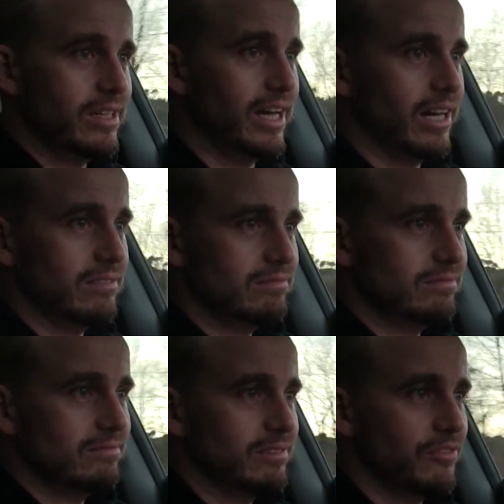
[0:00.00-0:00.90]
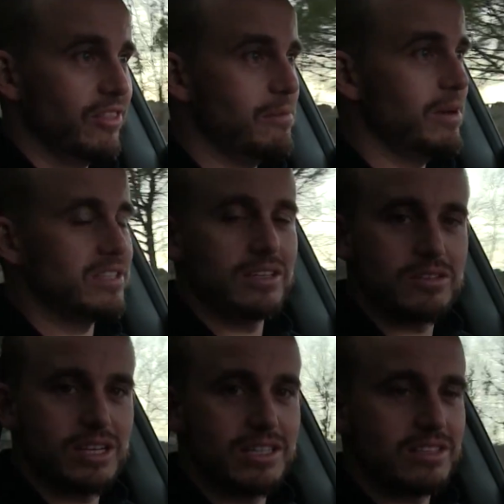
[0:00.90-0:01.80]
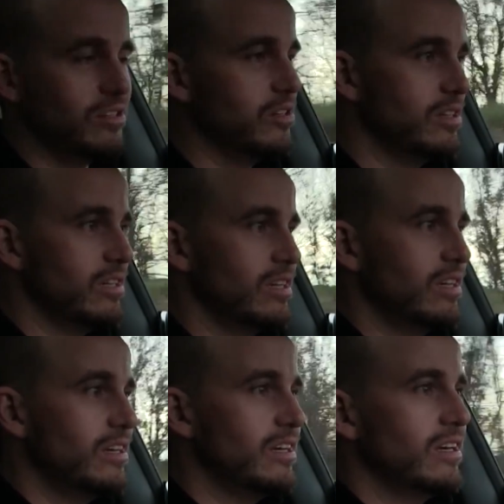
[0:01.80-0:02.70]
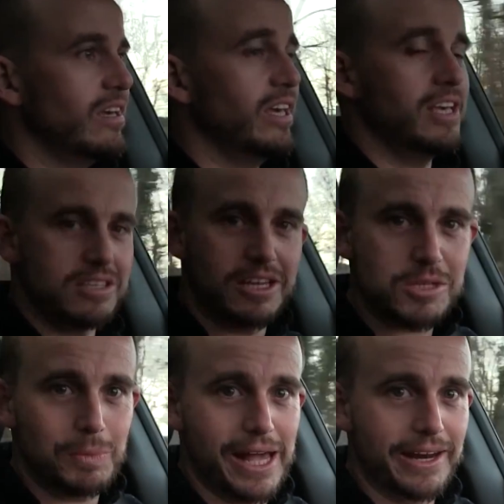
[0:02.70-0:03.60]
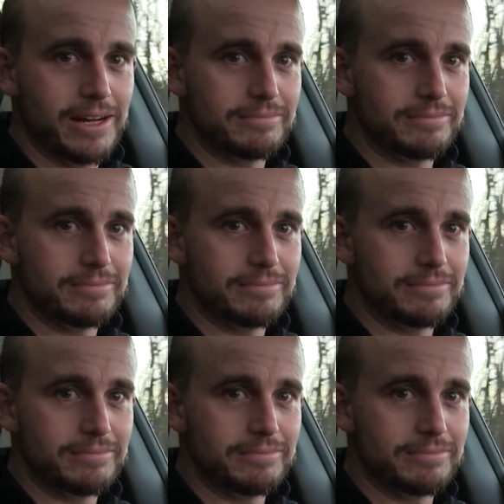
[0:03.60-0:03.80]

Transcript: Now, if that makes no sense to you, here's an explainer.